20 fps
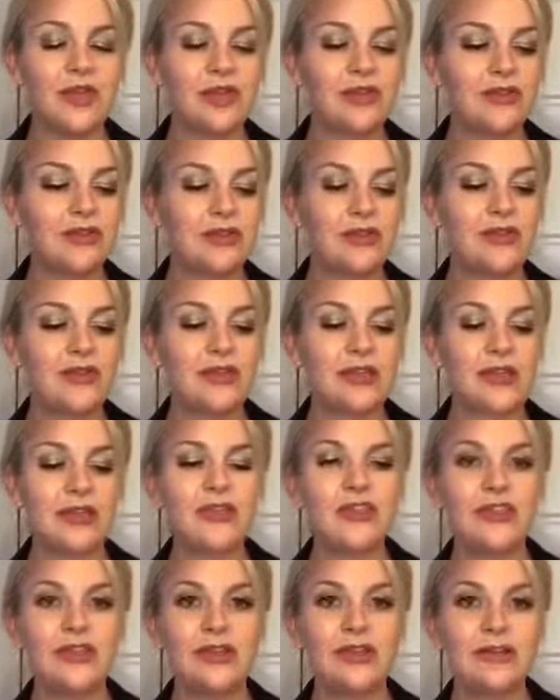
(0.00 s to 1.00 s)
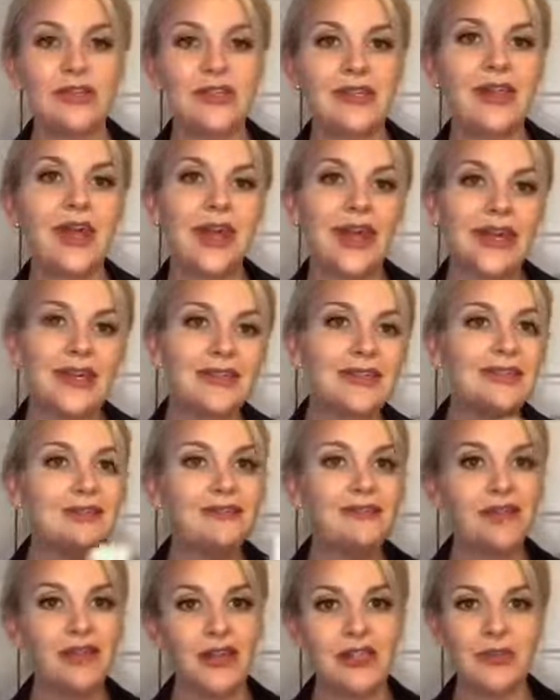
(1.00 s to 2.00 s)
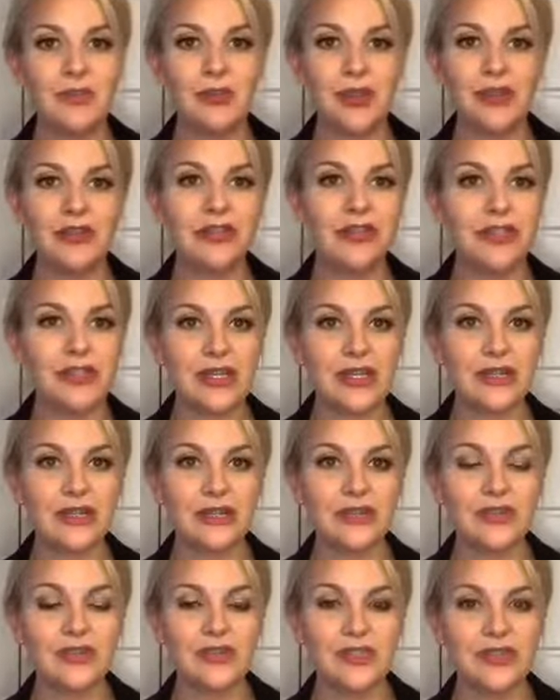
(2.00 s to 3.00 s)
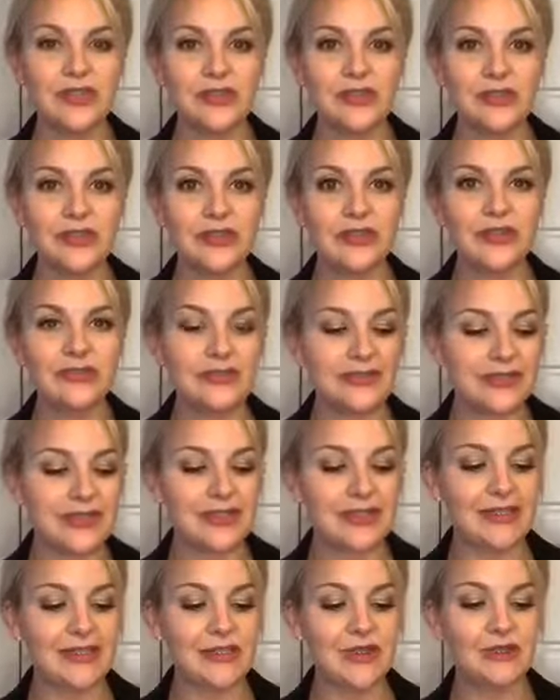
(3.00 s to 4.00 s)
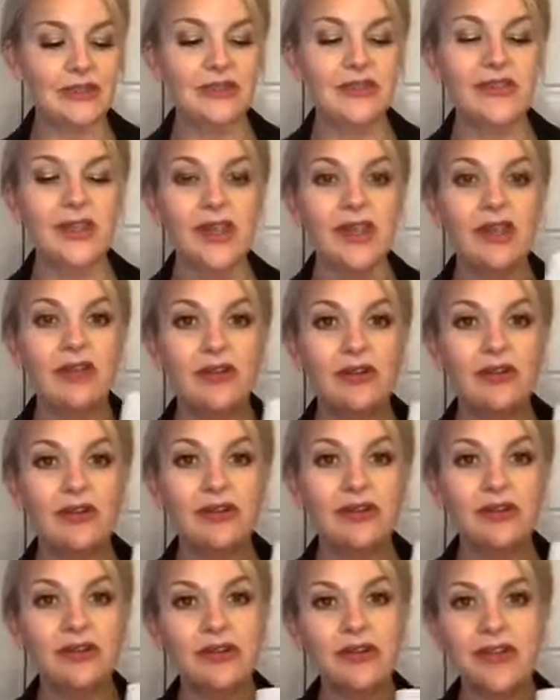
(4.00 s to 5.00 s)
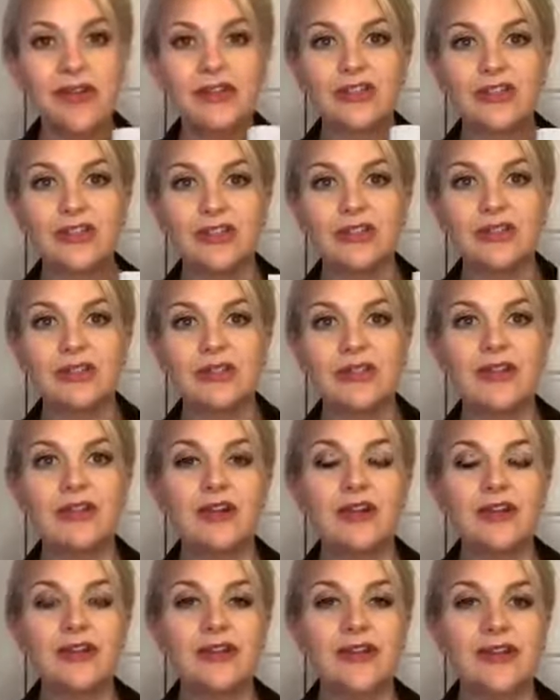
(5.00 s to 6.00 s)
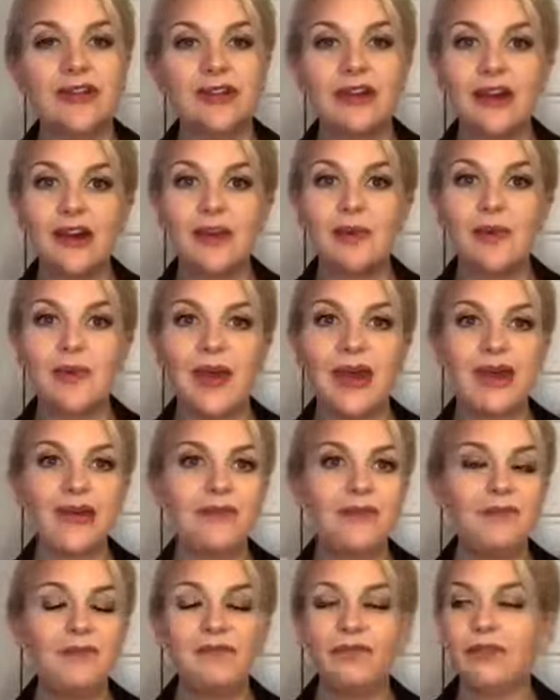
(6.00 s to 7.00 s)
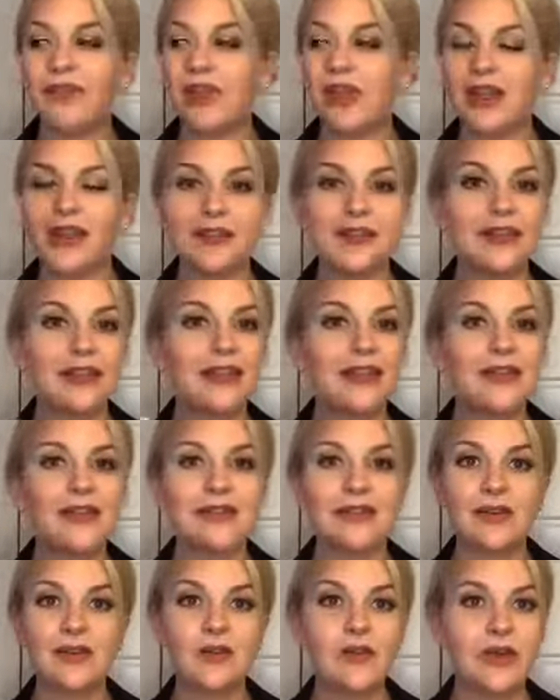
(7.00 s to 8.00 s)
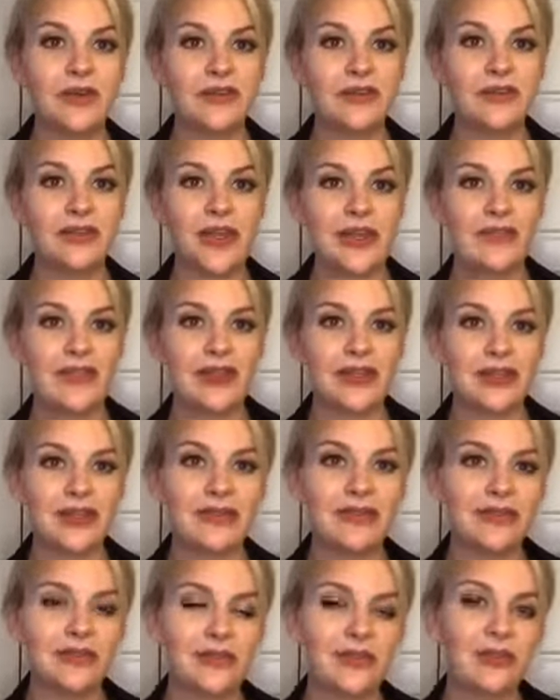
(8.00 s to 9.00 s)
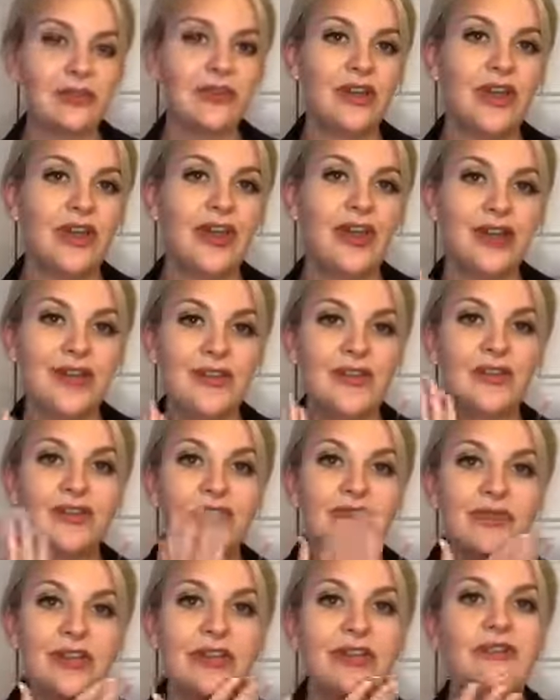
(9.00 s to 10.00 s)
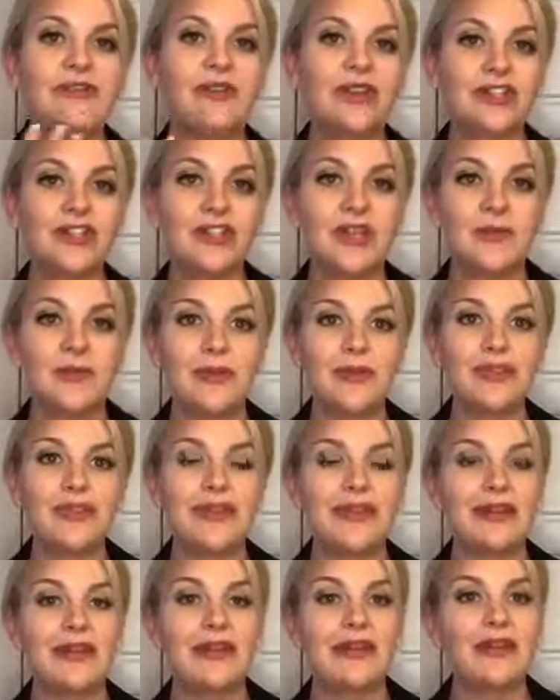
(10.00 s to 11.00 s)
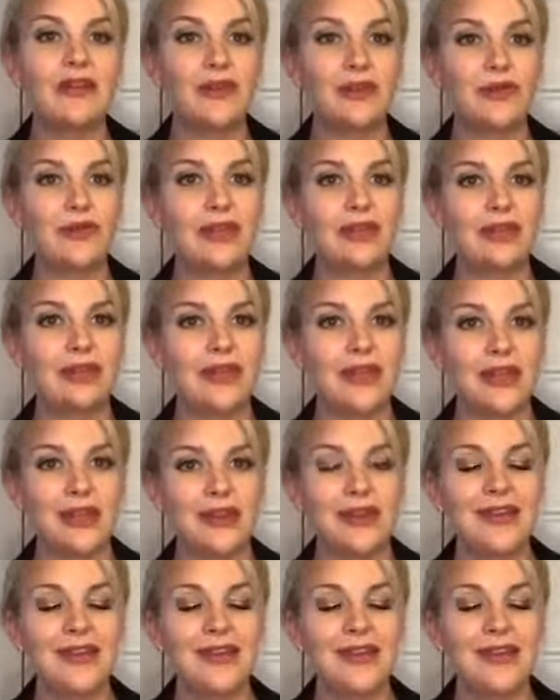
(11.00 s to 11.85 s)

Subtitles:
So you can actually use it as a spray, just like the traditional Nelly toners, or you can actually use it on a cotton pad, a Kleenex, whatever you have access to, and you can really freshen up your skin throughout the day.